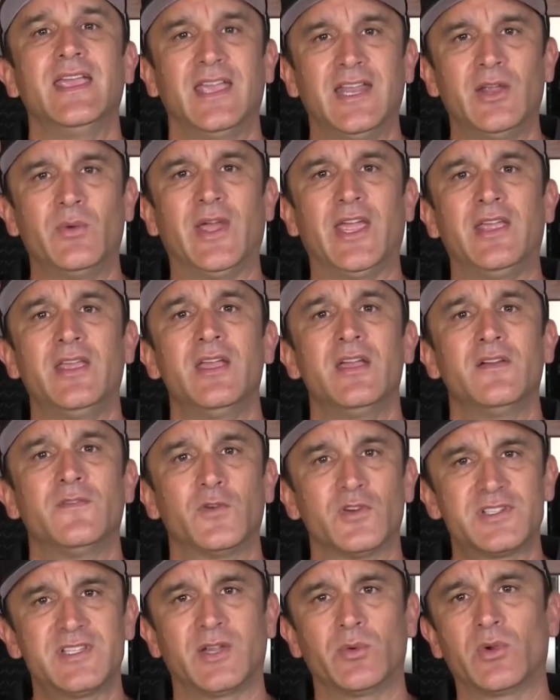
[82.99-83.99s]
Anyway,
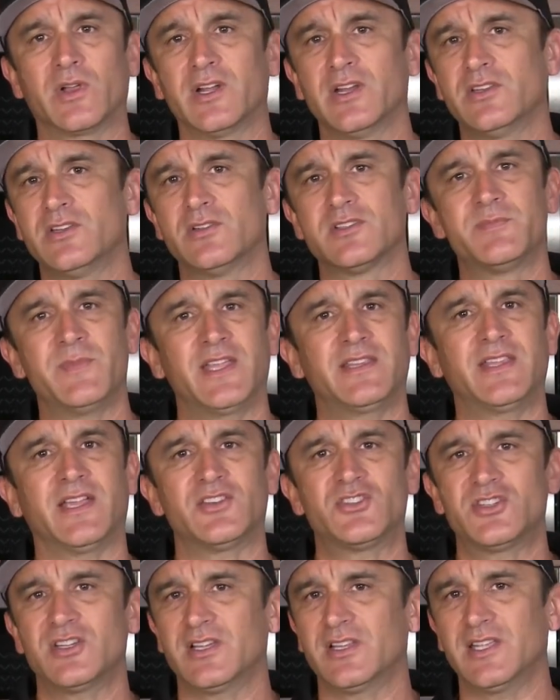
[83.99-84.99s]
first thing we're gonna do is make
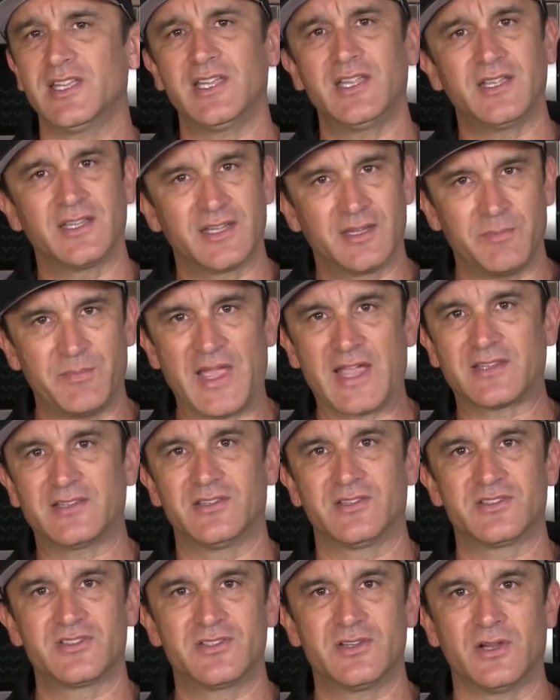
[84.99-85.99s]
that chili. Get back
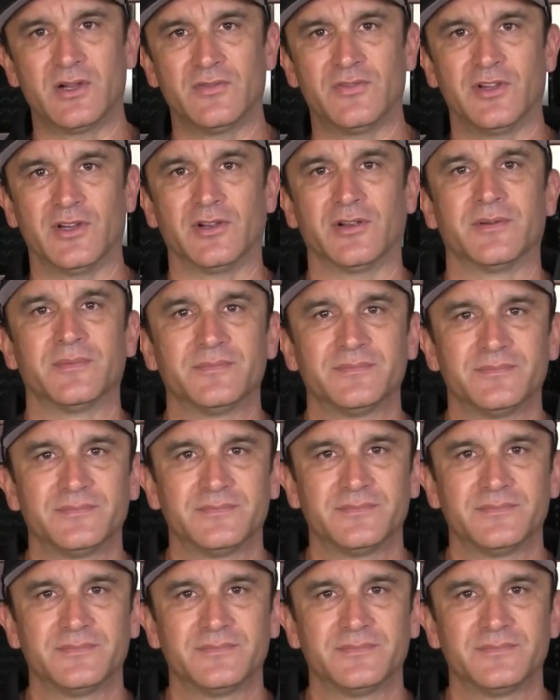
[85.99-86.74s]
to the stove here.